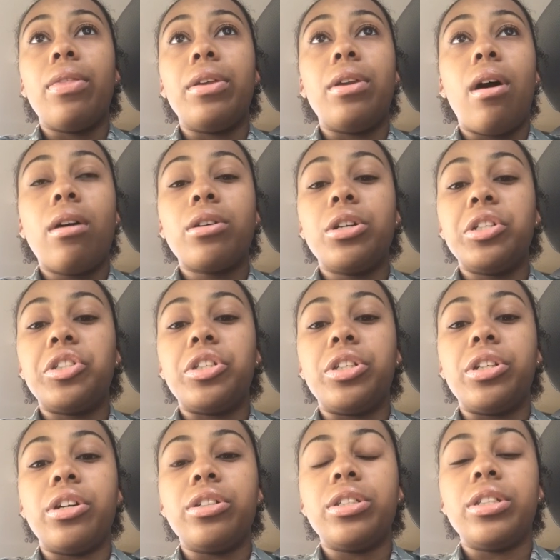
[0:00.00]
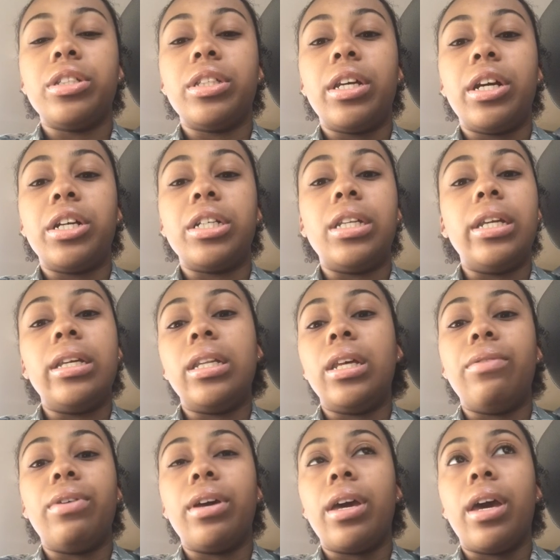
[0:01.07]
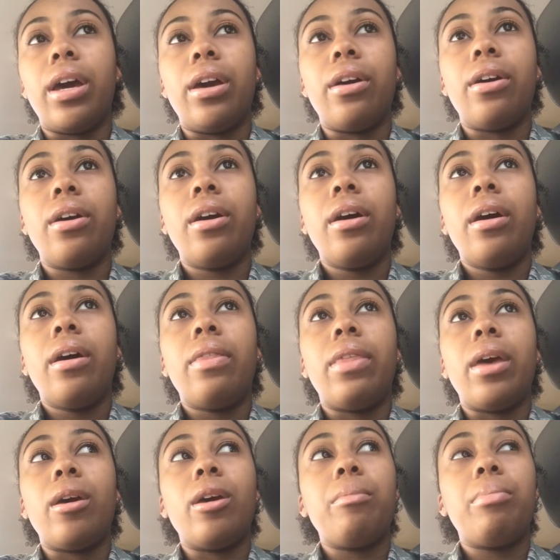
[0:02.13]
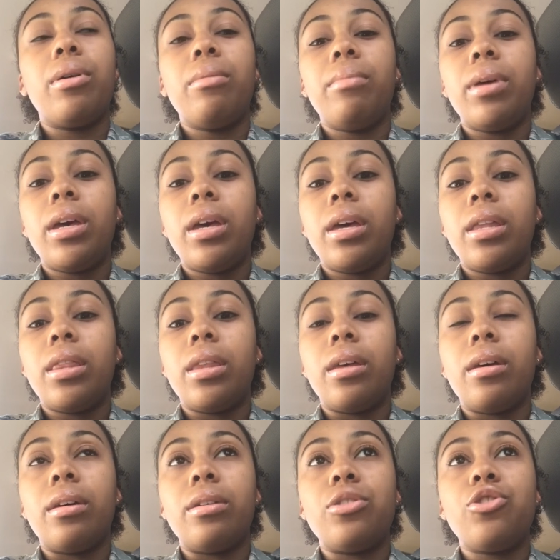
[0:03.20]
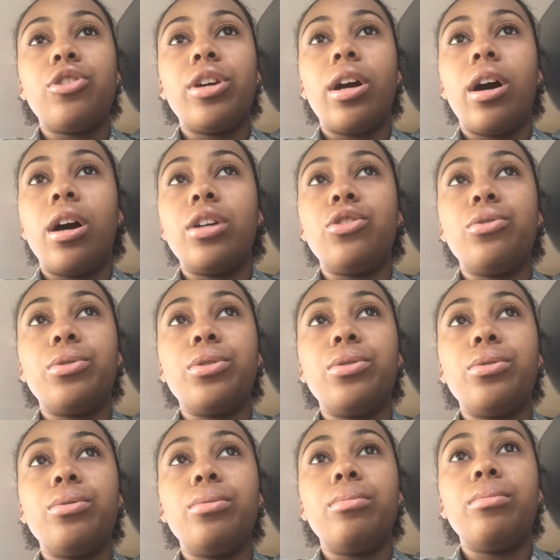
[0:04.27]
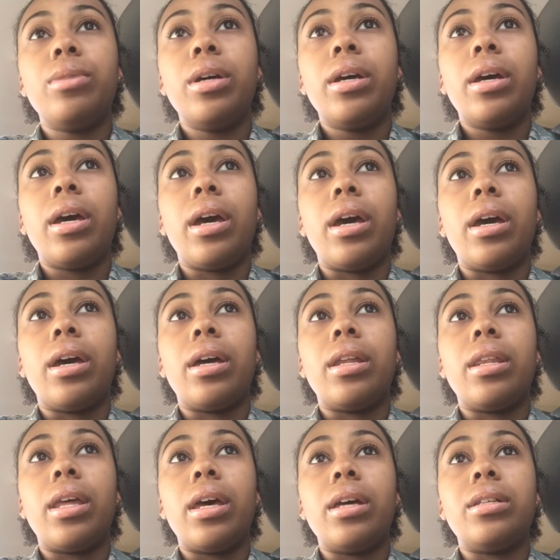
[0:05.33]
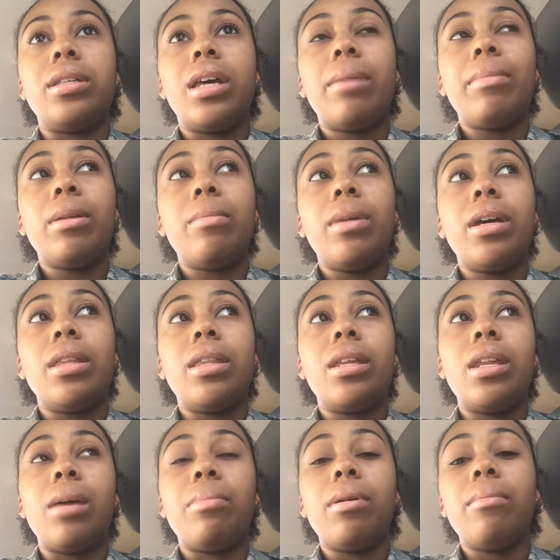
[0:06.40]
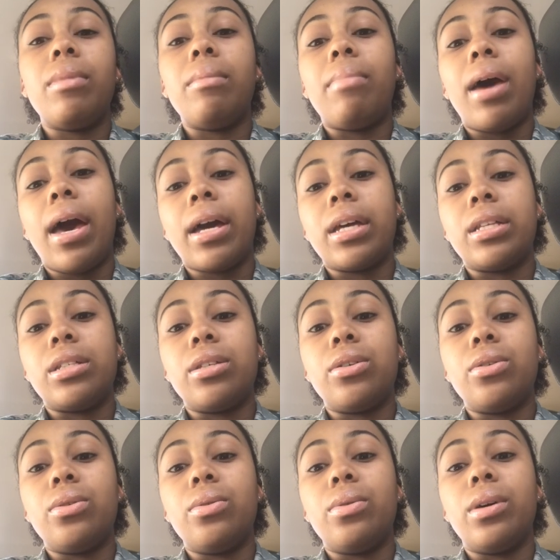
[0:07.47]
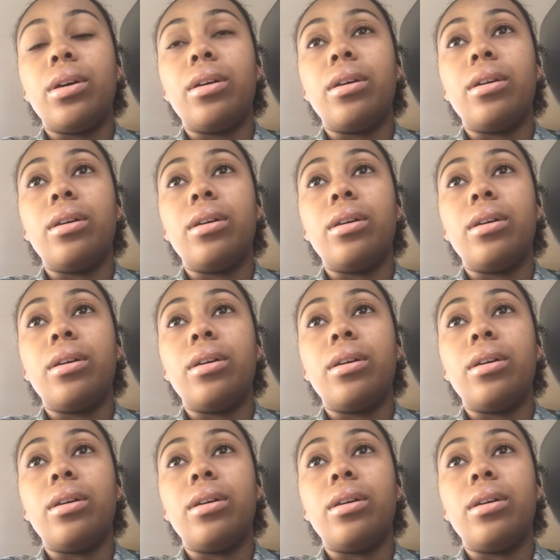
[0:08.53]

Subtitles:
the doctors and nurses there didn't even care. They put me in the triage room and they examined me, and then they put me back into